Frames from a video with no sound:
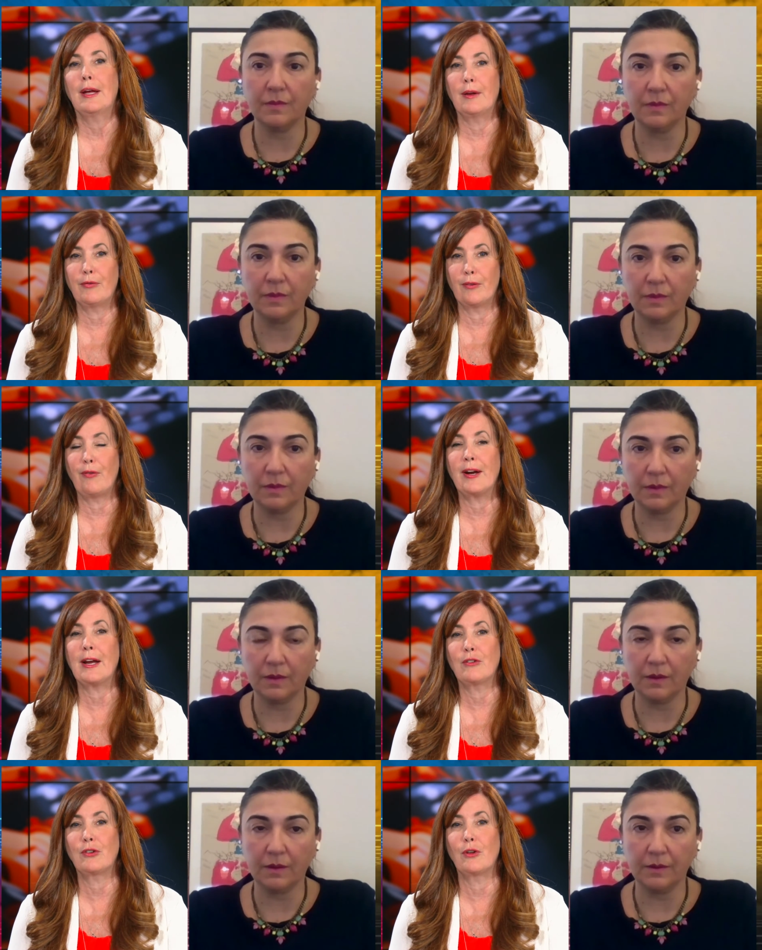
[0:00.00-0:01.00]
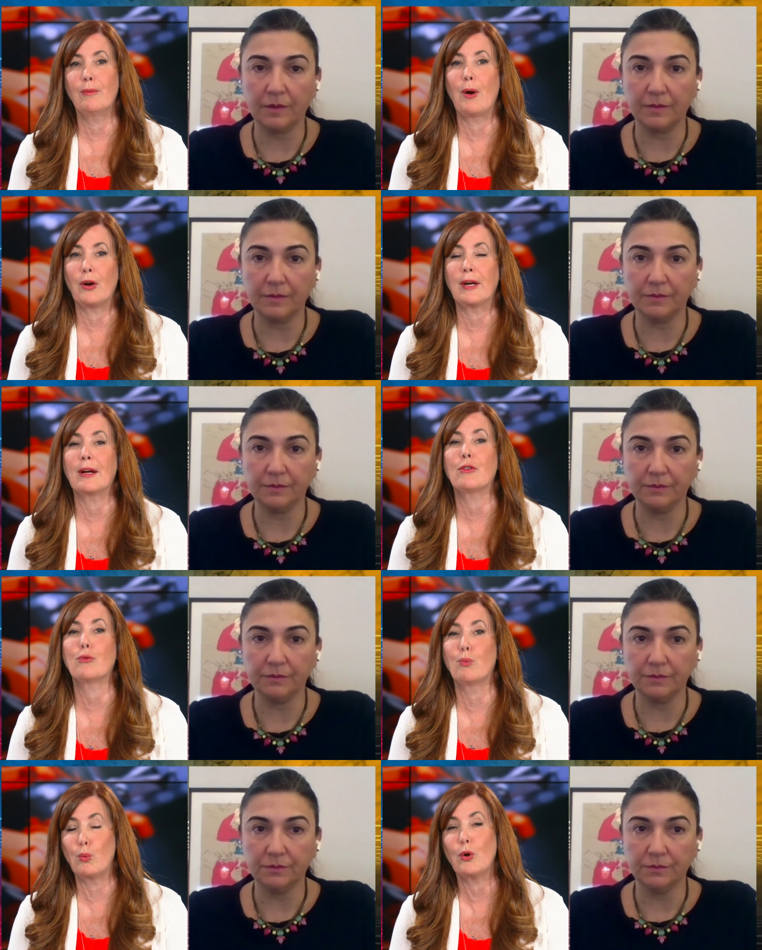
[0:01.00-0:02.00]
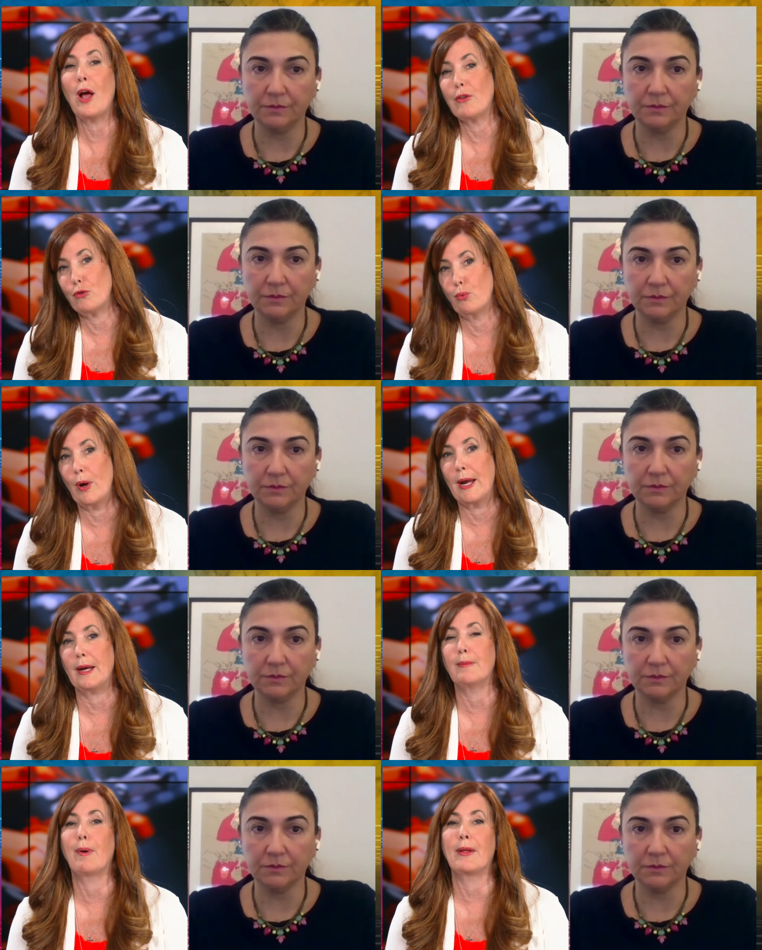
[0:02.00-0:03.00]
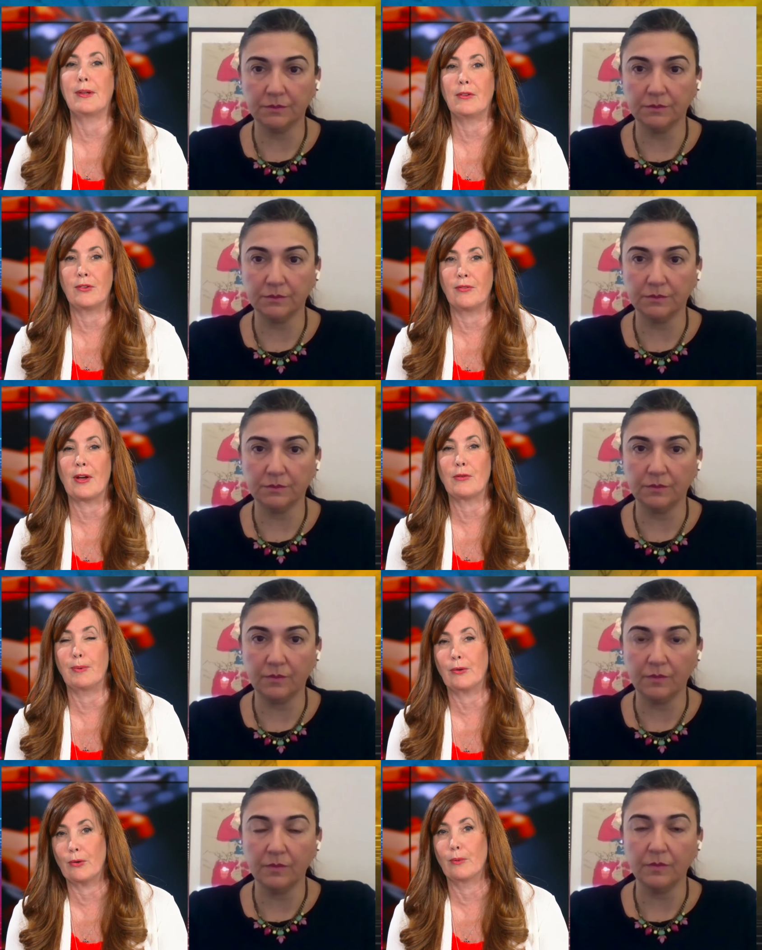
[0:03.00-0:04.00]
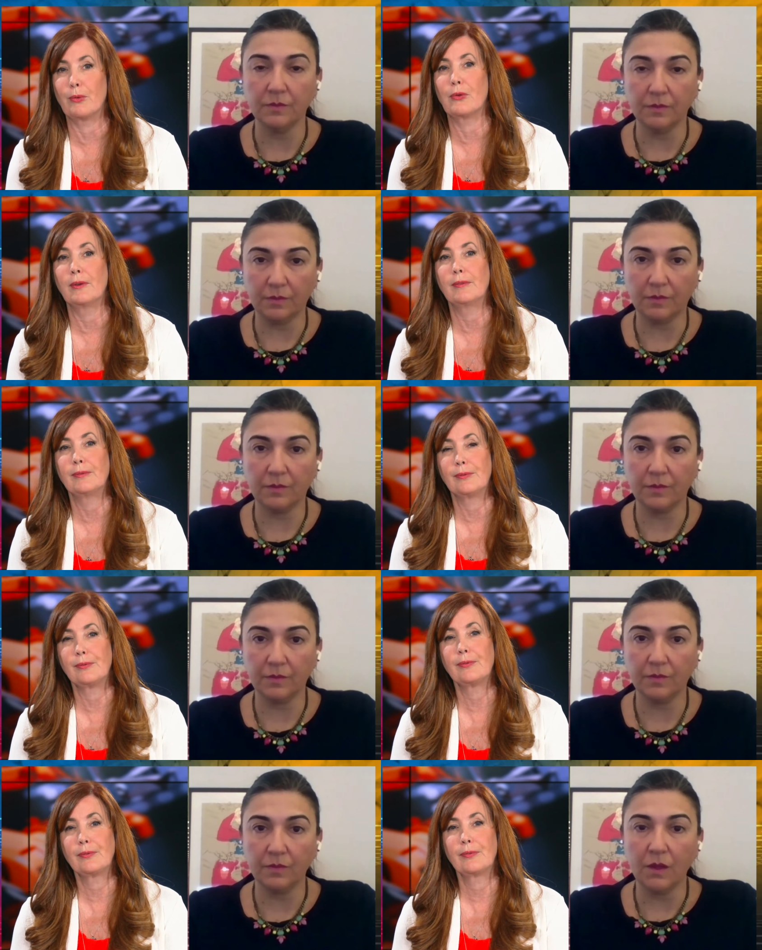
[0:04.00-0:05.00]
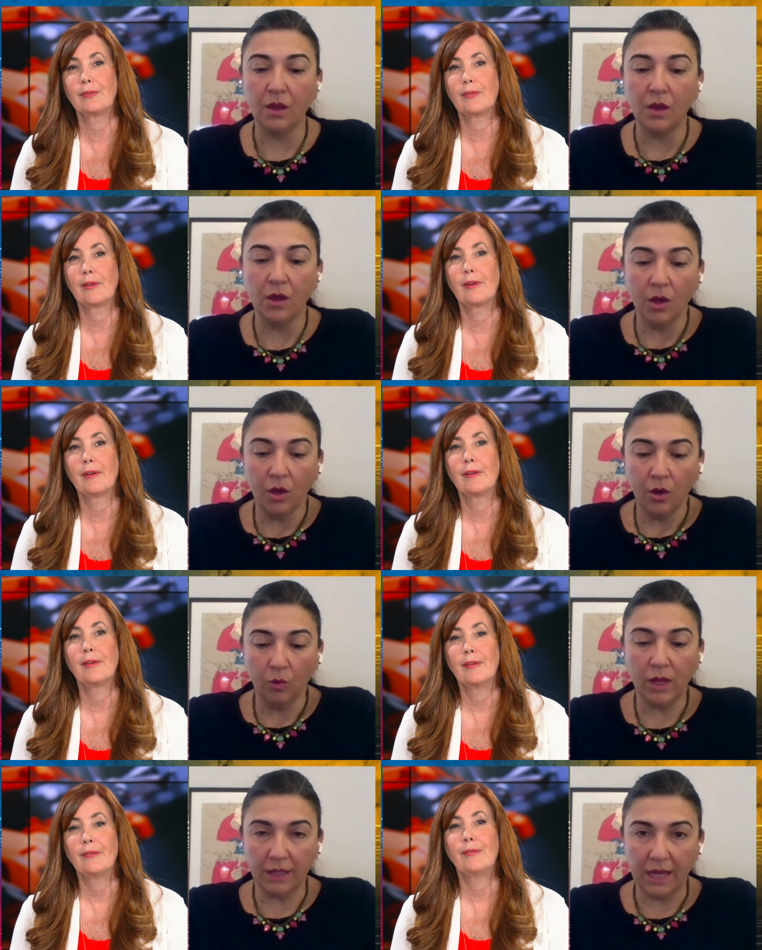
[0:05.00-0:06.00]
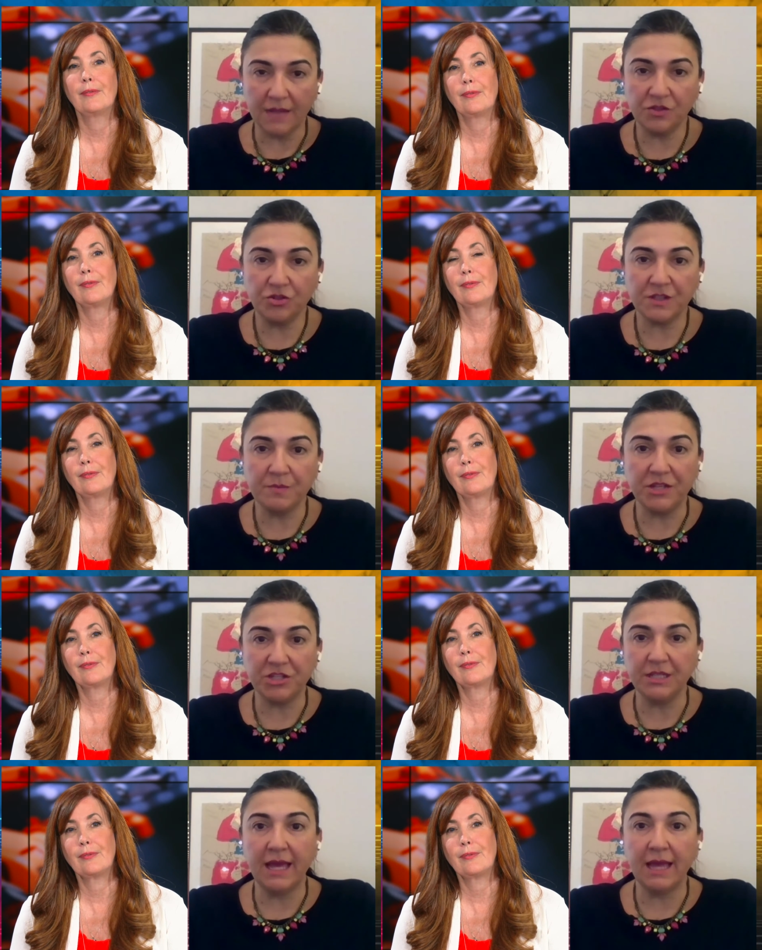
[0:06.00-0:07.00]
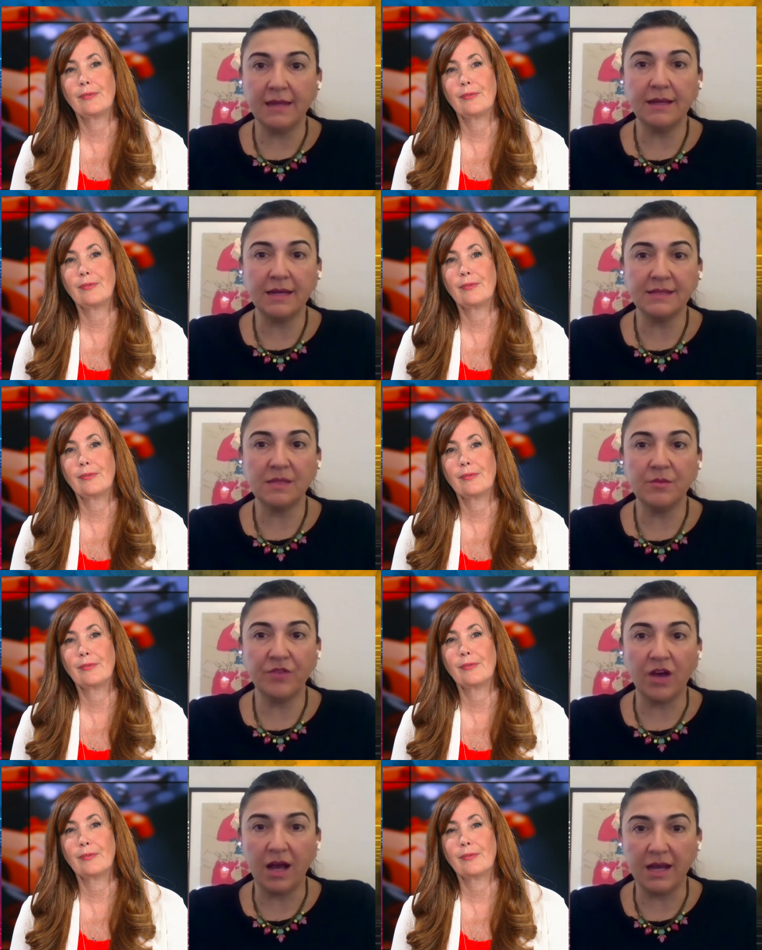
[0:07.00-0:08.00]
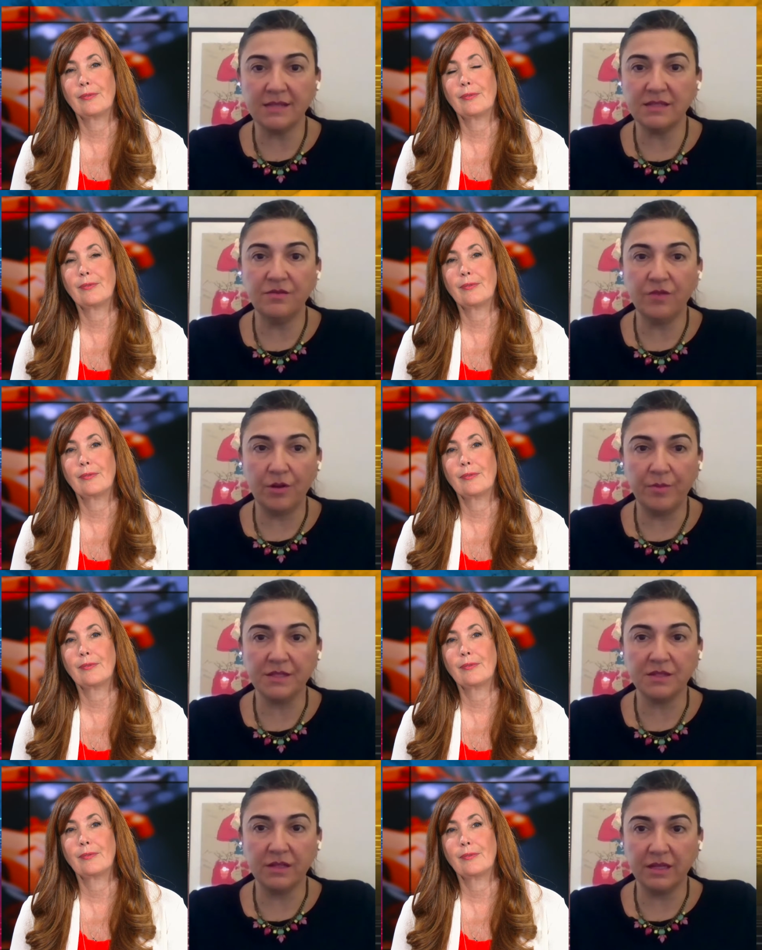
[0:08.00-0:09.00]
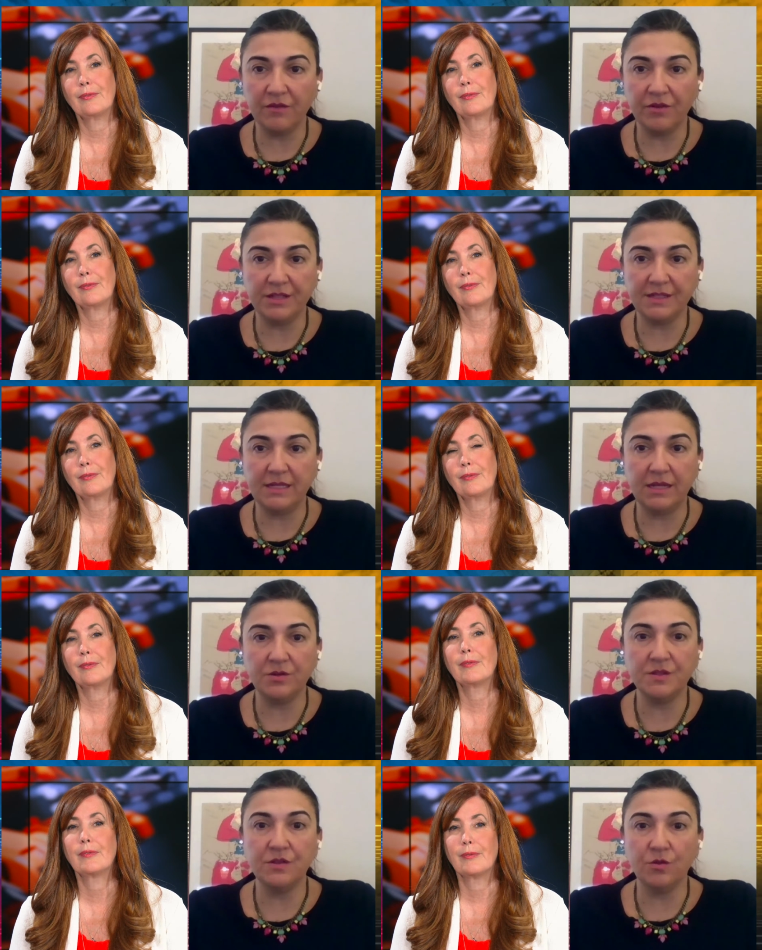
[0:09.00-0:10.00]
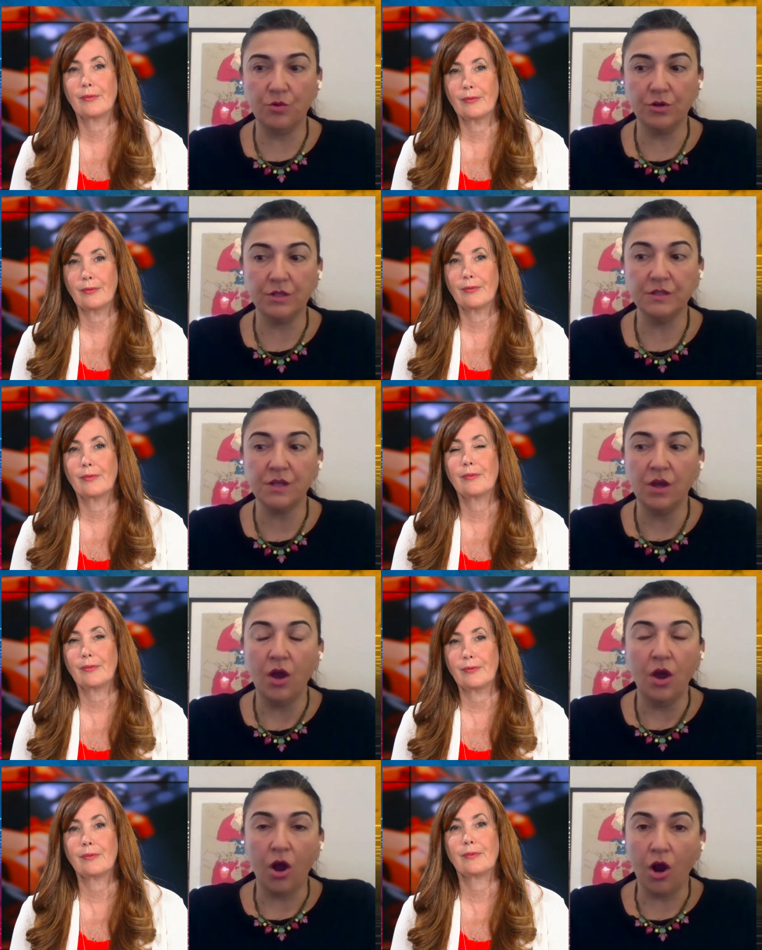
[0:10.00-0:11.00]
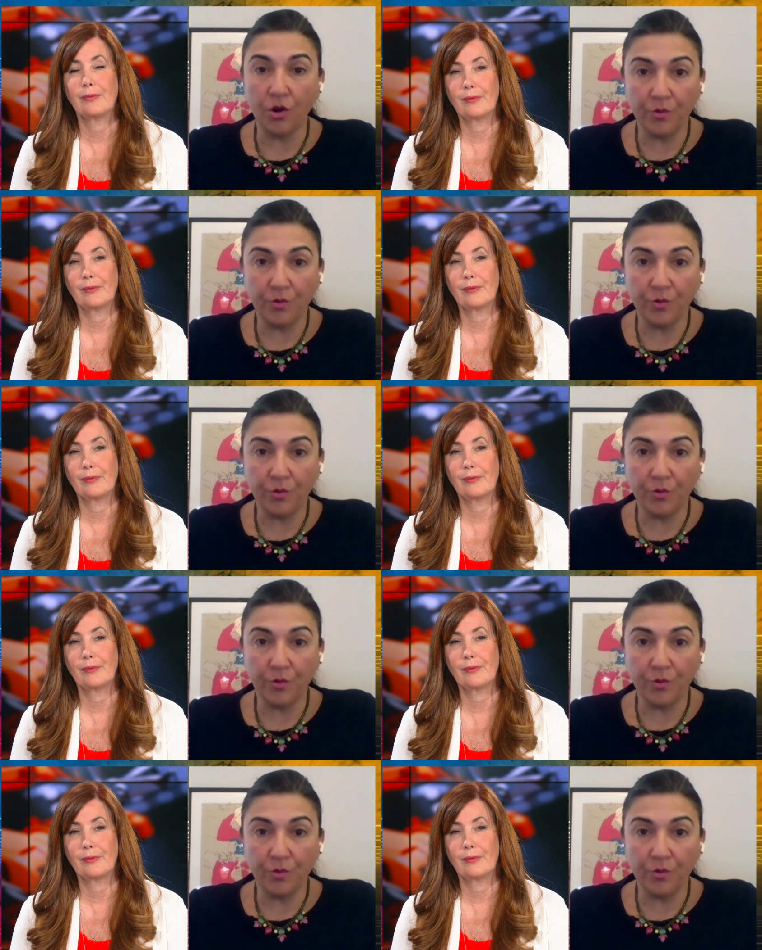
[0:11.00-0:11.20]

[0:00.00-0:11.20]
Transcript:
Speaker 1: if the financial markets were not swayed by these divestment groups
Speaker 2: well as you just mentioned canada has some of the highest environmental and governance standards in the world our